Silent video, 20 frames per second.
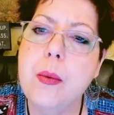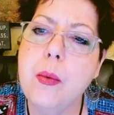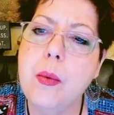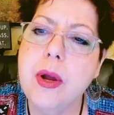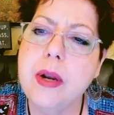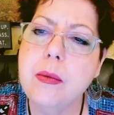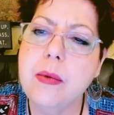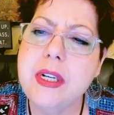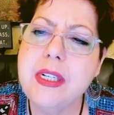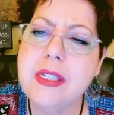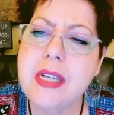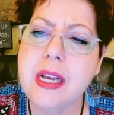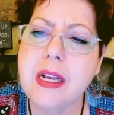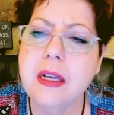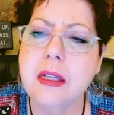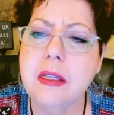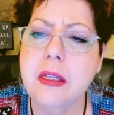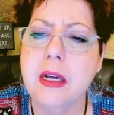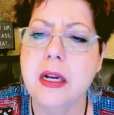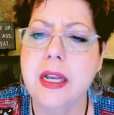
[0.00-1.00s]
when we take
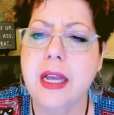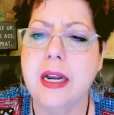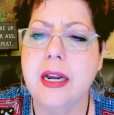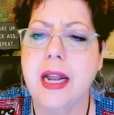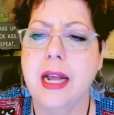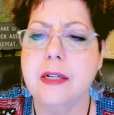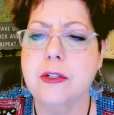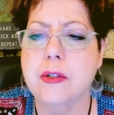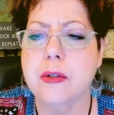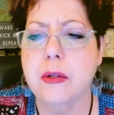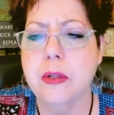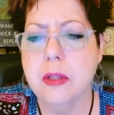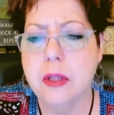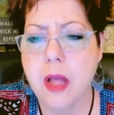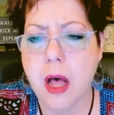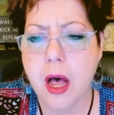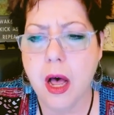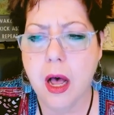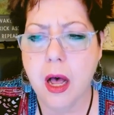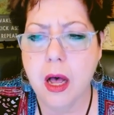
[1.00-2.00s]
a look at natural
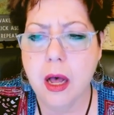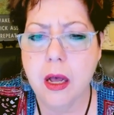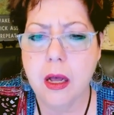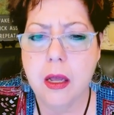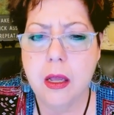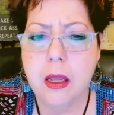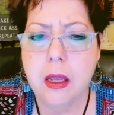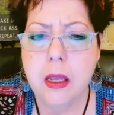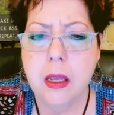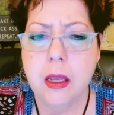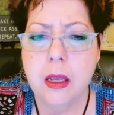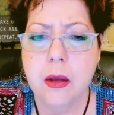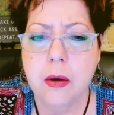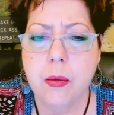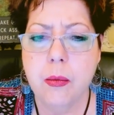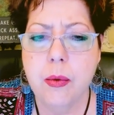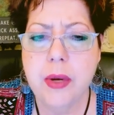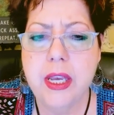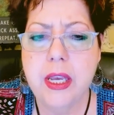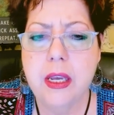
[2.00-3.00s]
law,
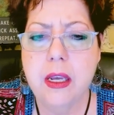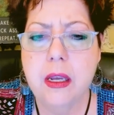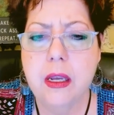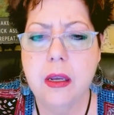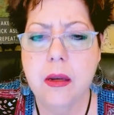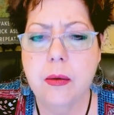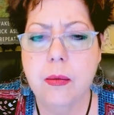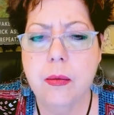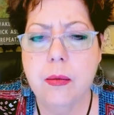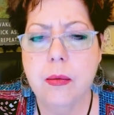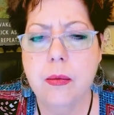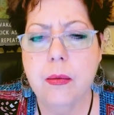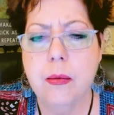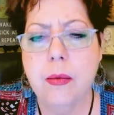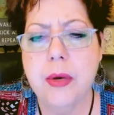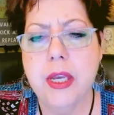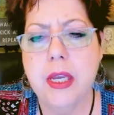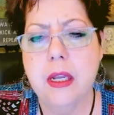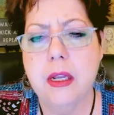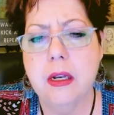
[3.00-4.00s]
we
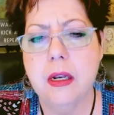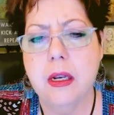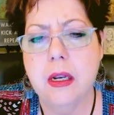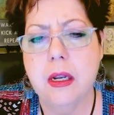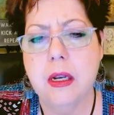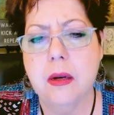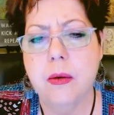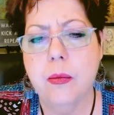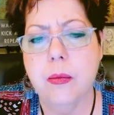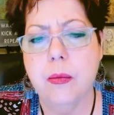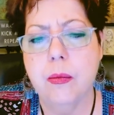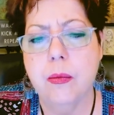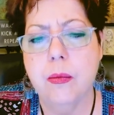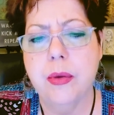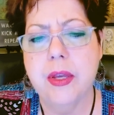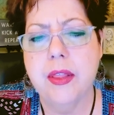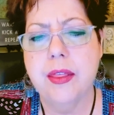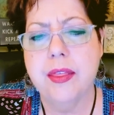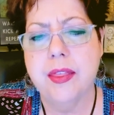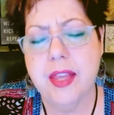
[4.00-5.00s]

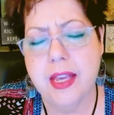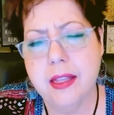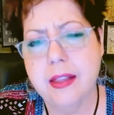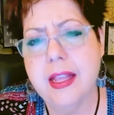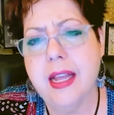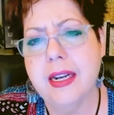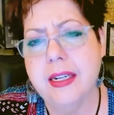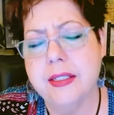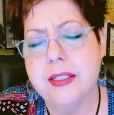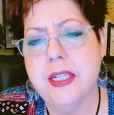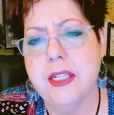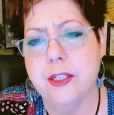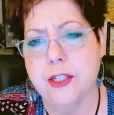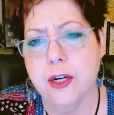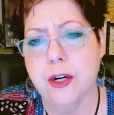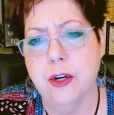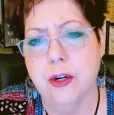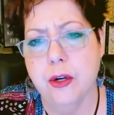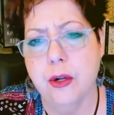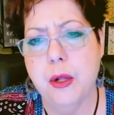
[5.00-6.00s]
think that it's
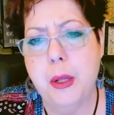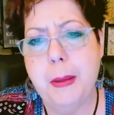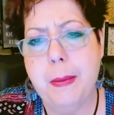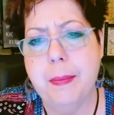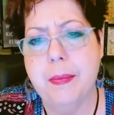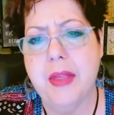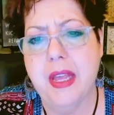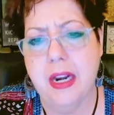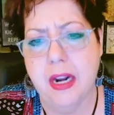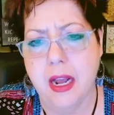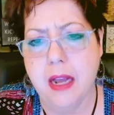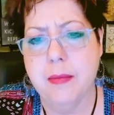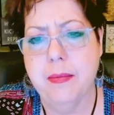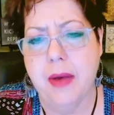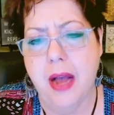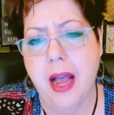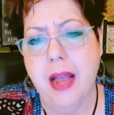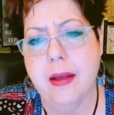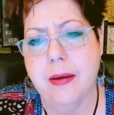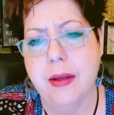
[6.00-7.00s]
eternal and I
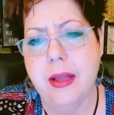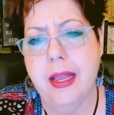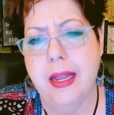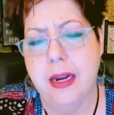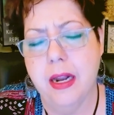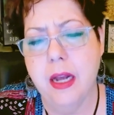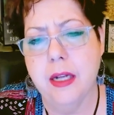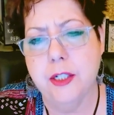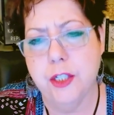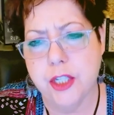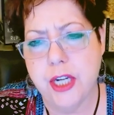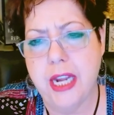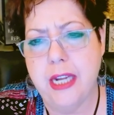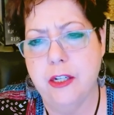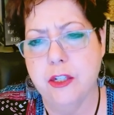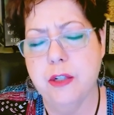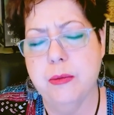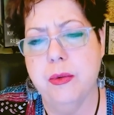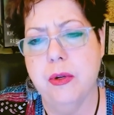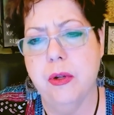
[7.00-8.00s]

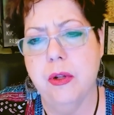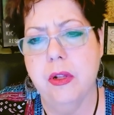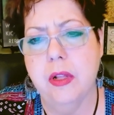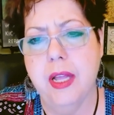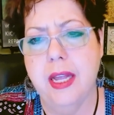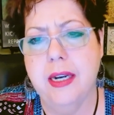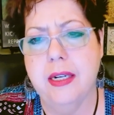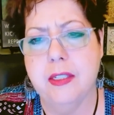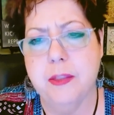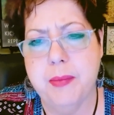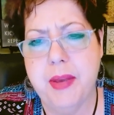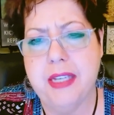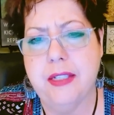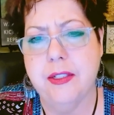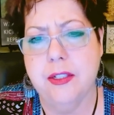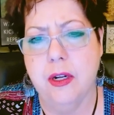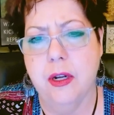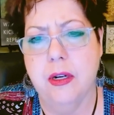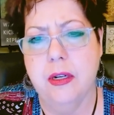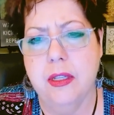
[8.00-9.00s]
unchangeable, and it's
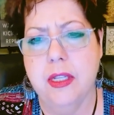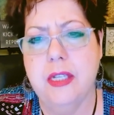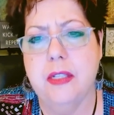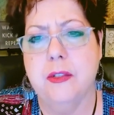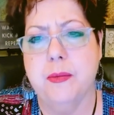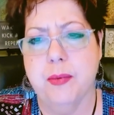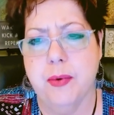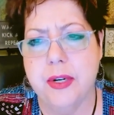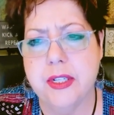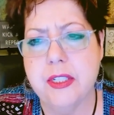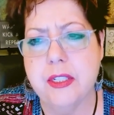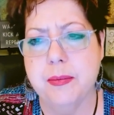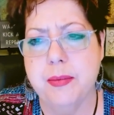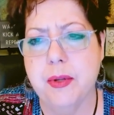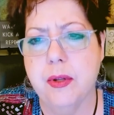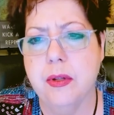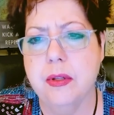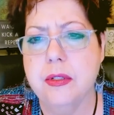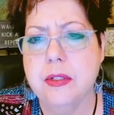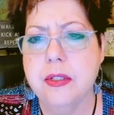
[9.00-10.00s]
based on these
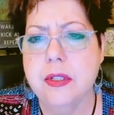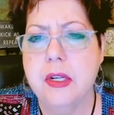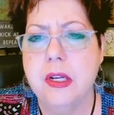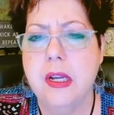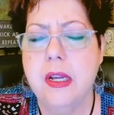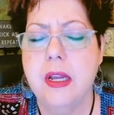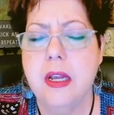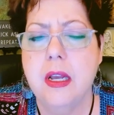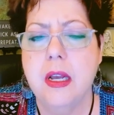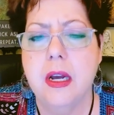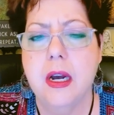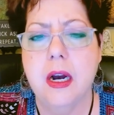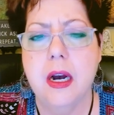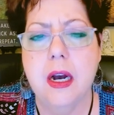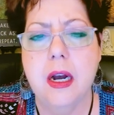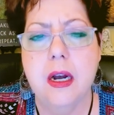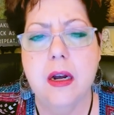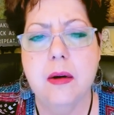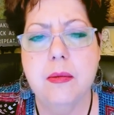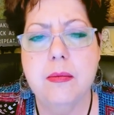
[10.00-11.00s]
principles.
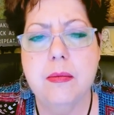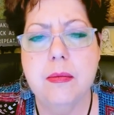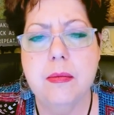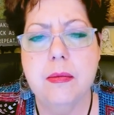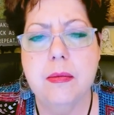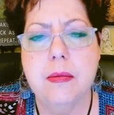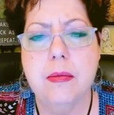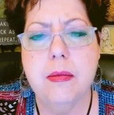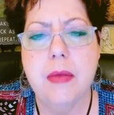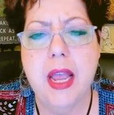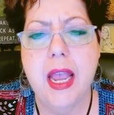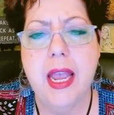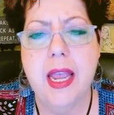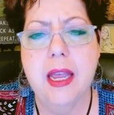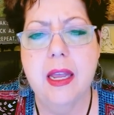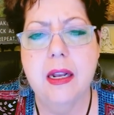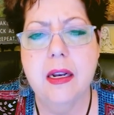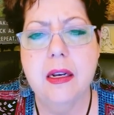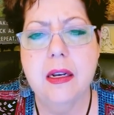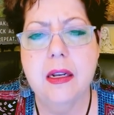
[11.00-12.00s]
And
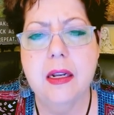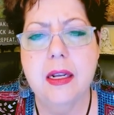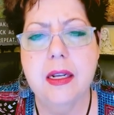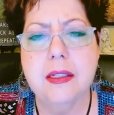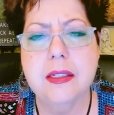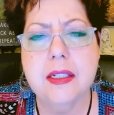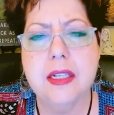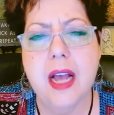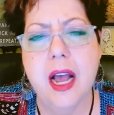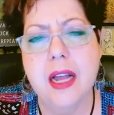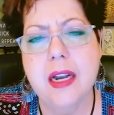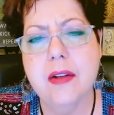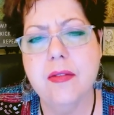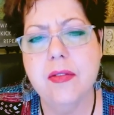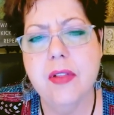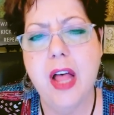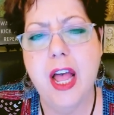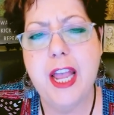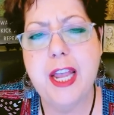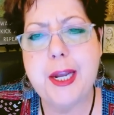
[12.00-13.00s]
it's kind of
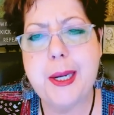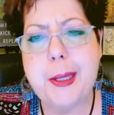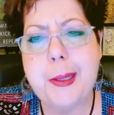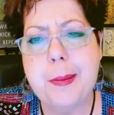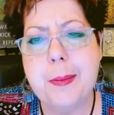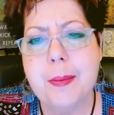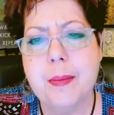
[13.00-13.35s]
like,